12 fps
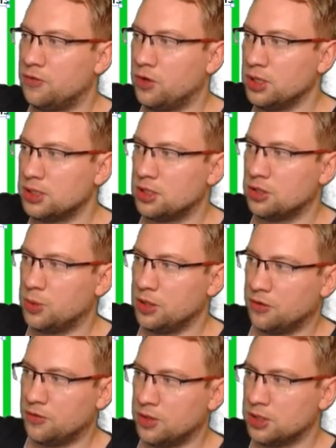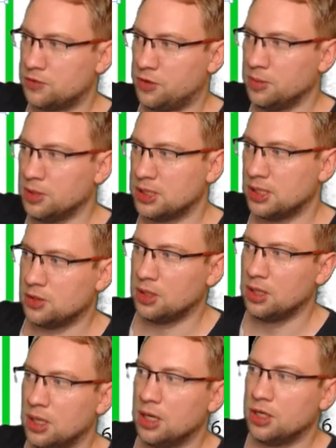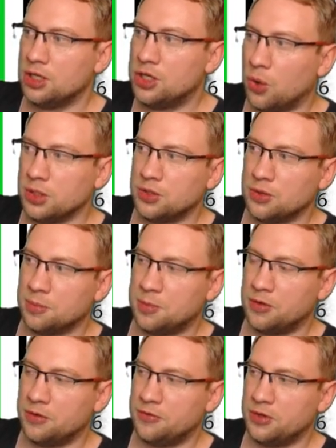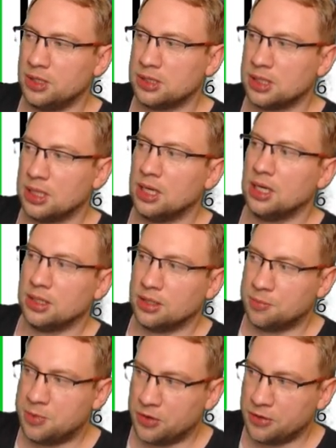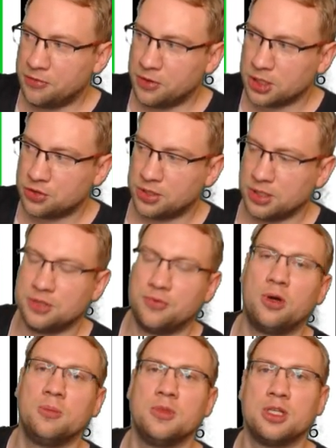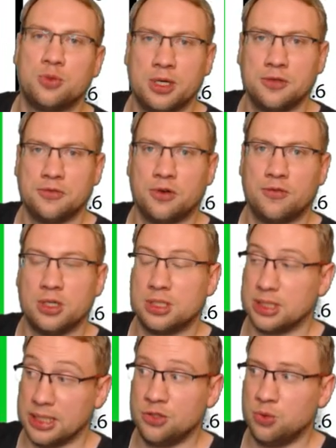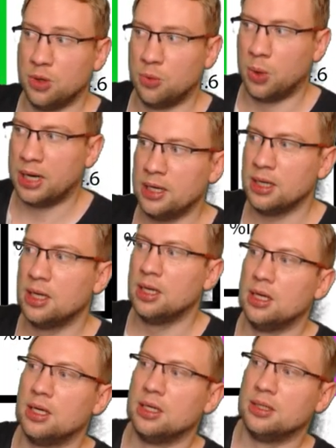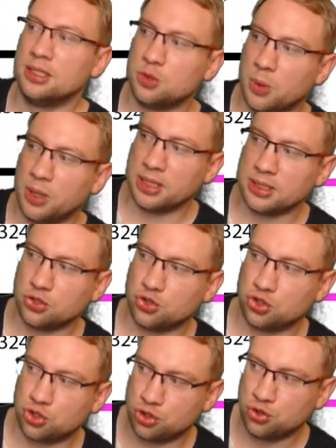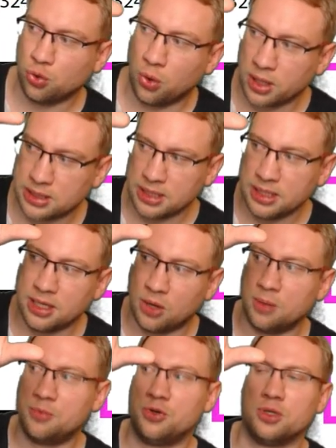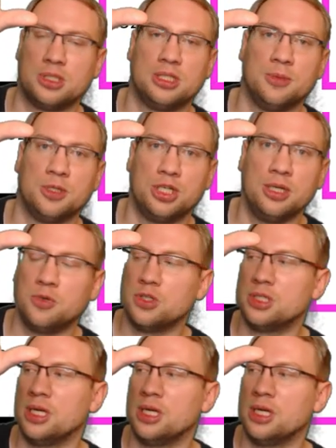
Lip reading: volts, the 24 volts from the sensor, go into the peripherals. The peripherals transform the 24 volts into a one. This one is stored in our process image input